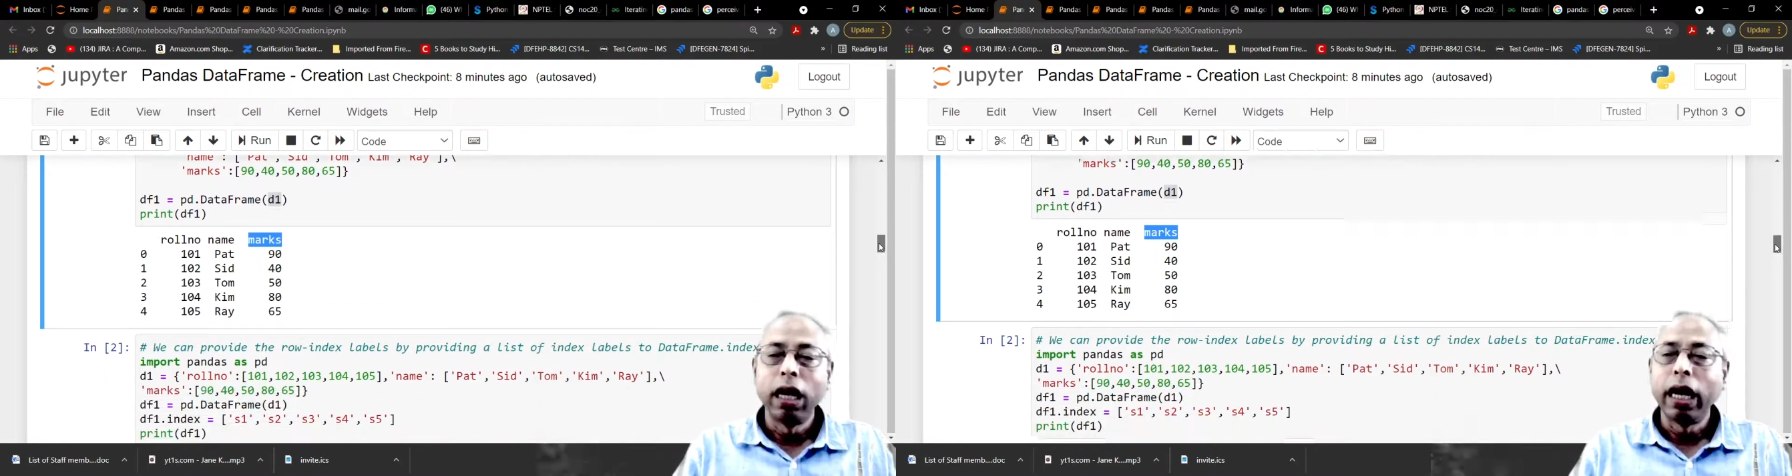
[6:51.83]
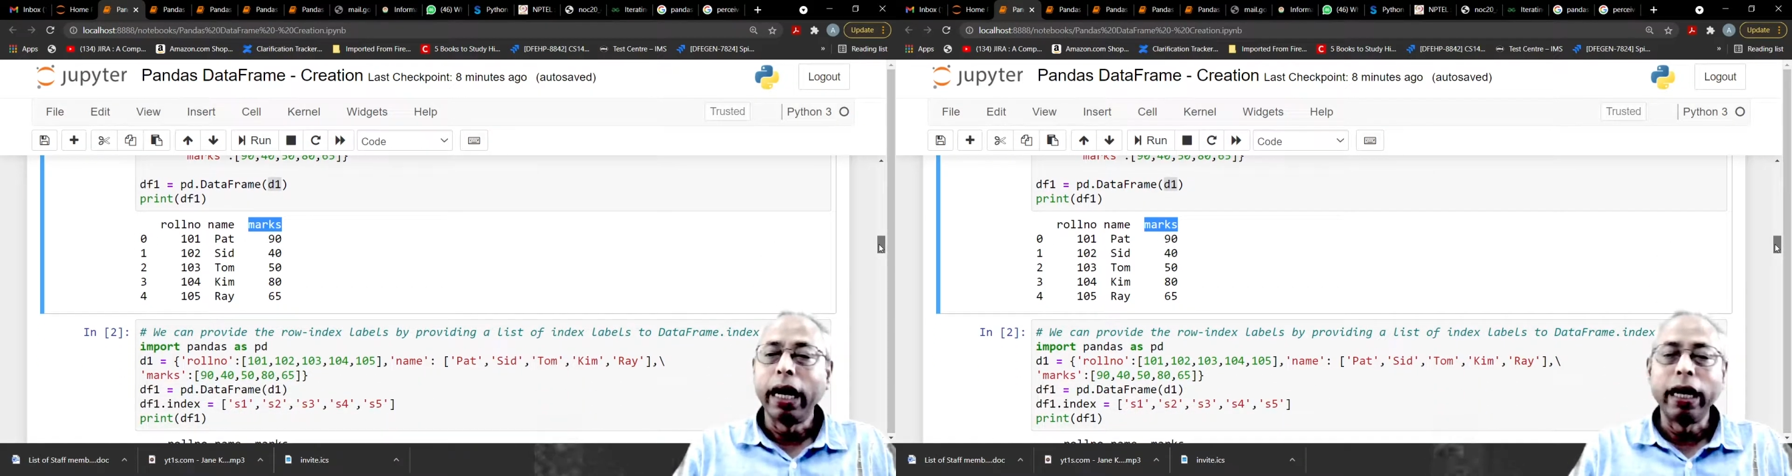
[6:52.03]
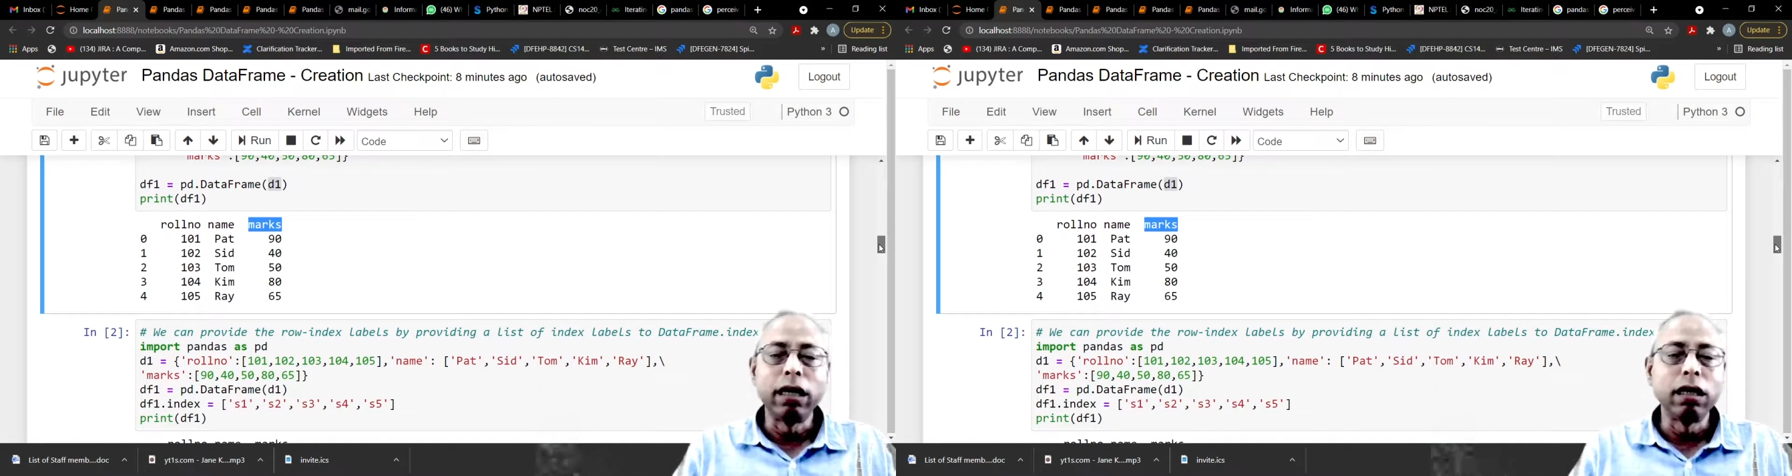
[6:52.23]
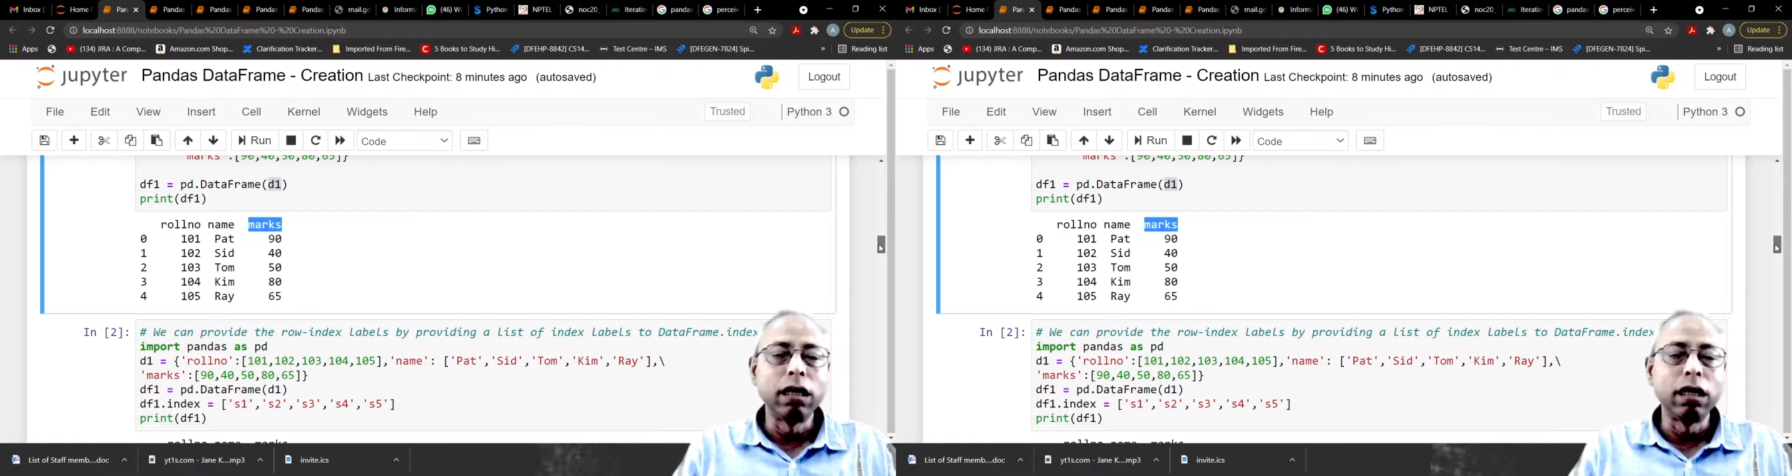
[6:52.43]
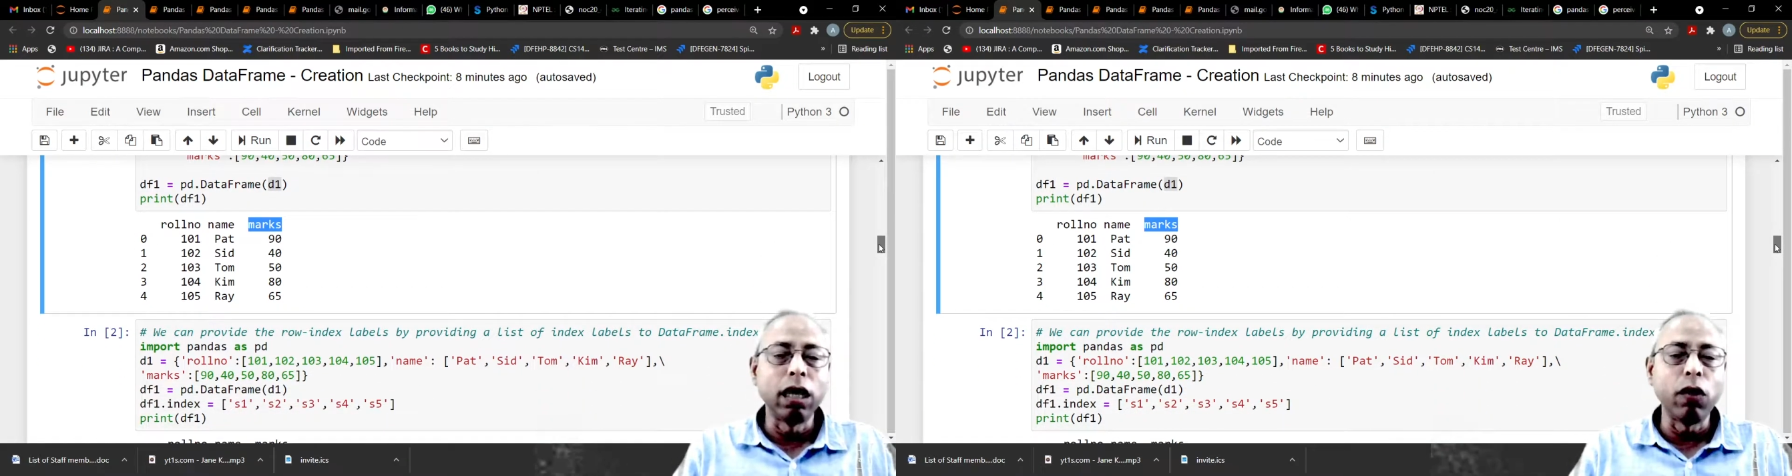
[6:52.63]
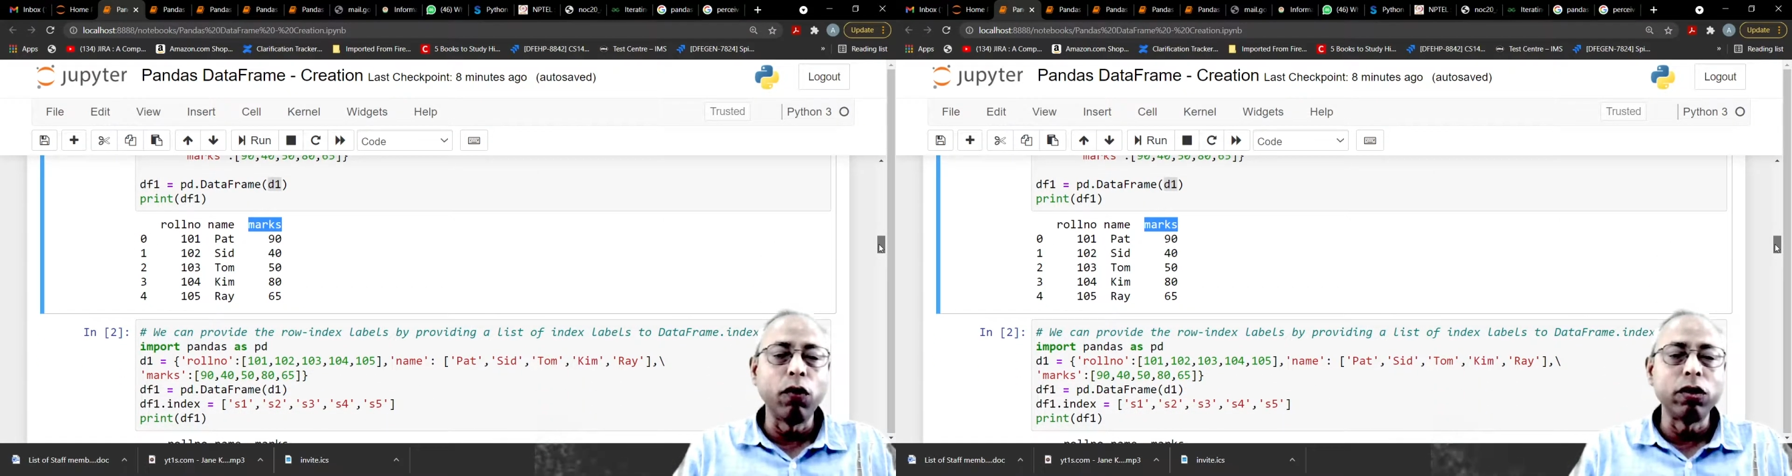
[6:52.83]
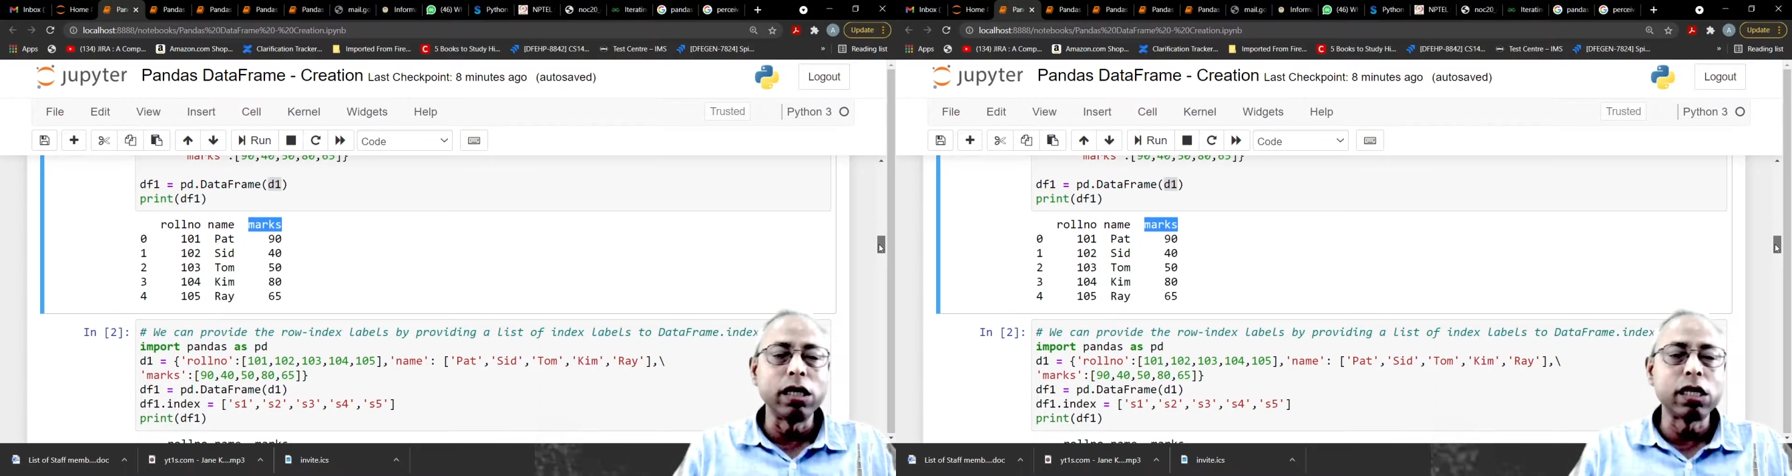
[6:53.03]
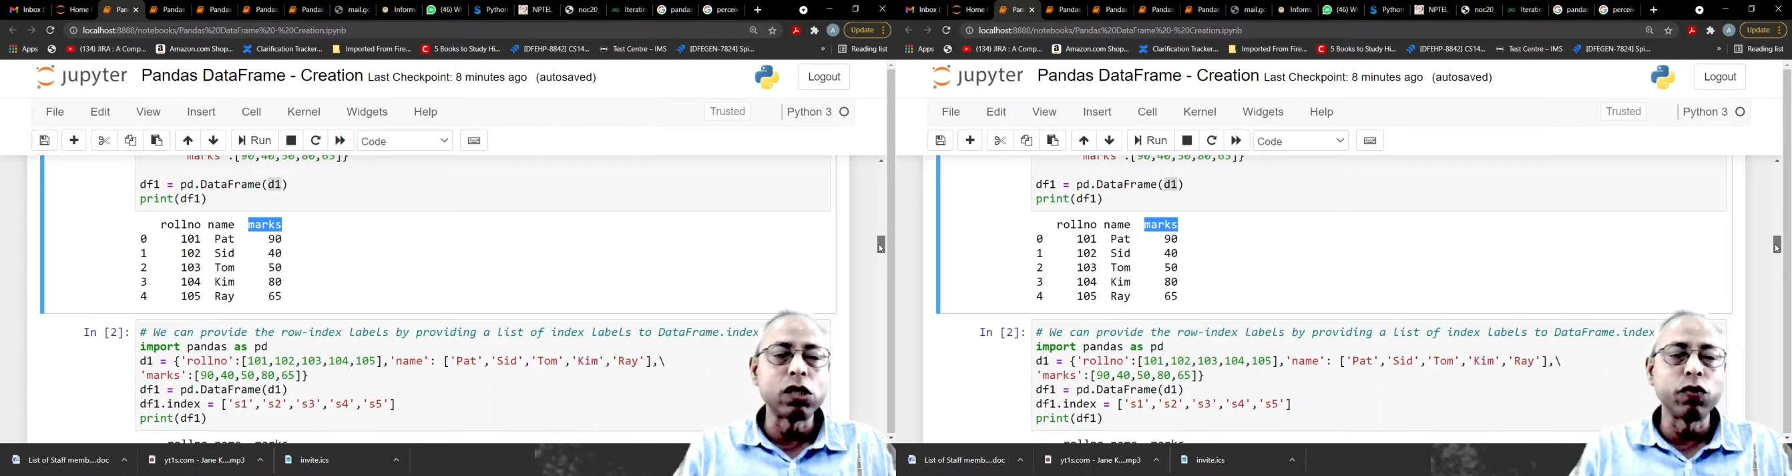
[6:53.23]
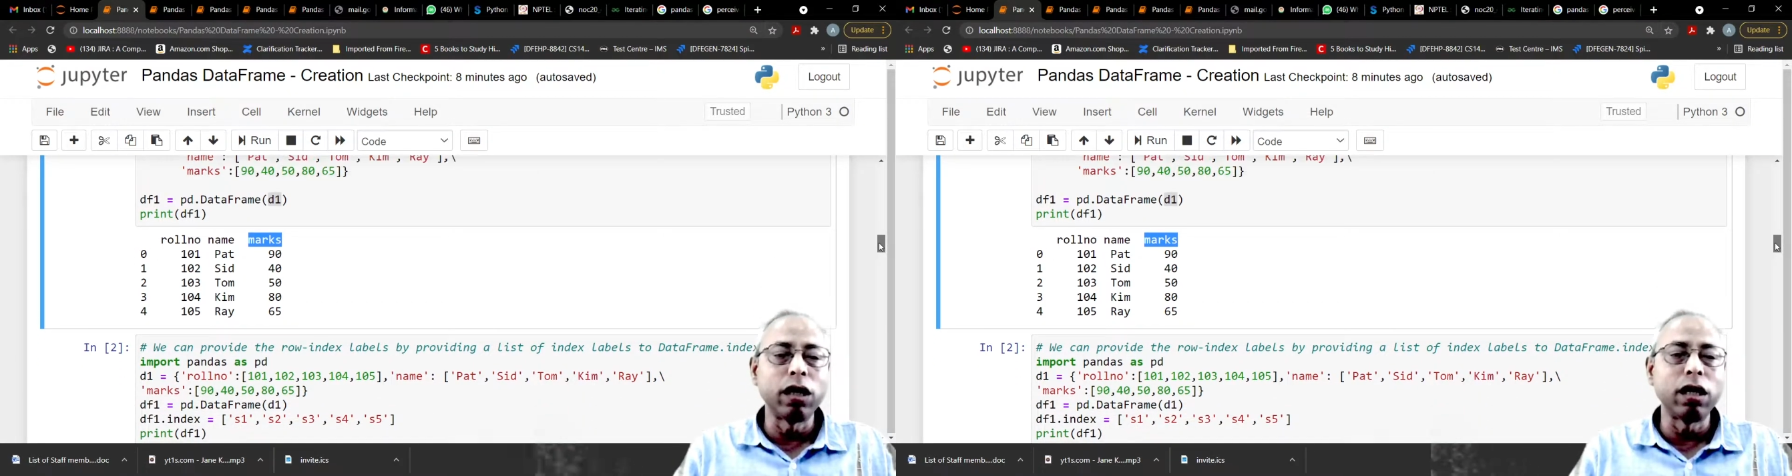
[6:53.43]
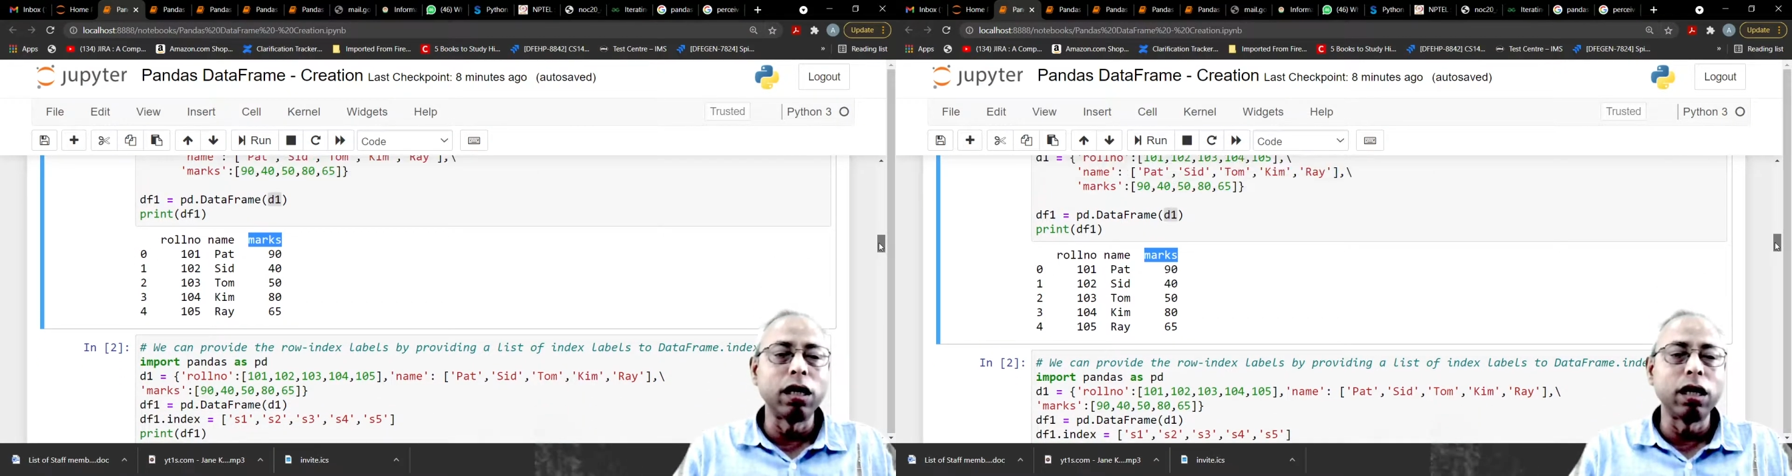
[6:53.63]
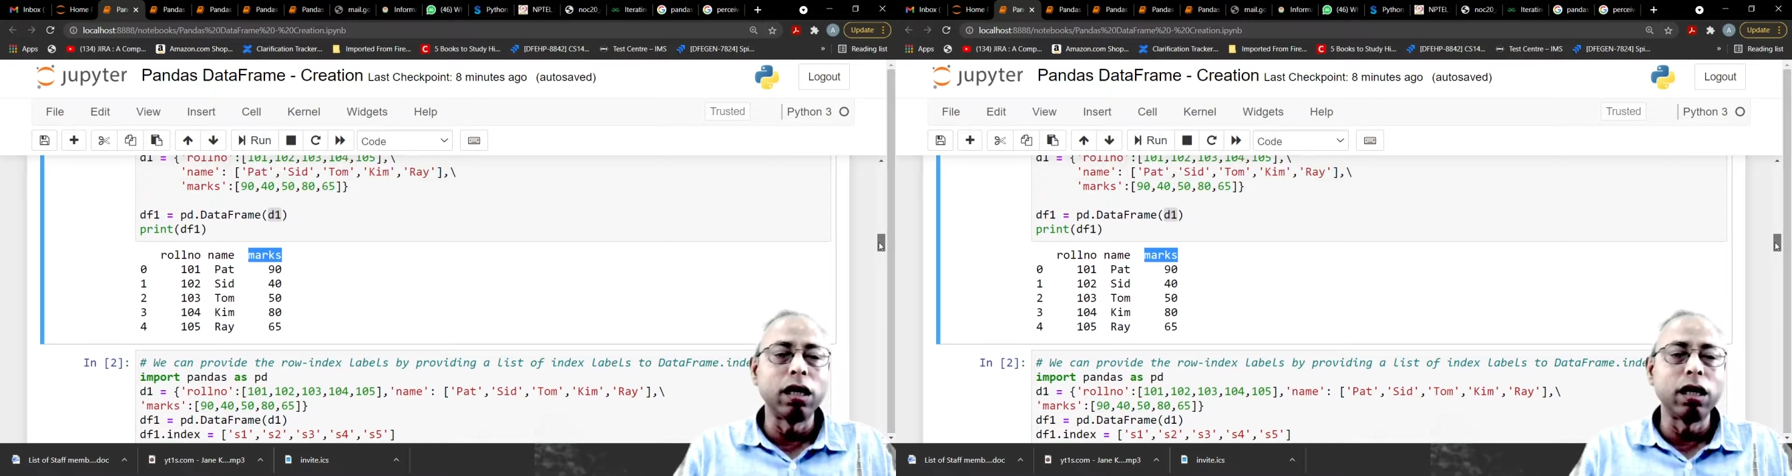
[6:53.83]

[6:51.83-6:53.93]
And now this is one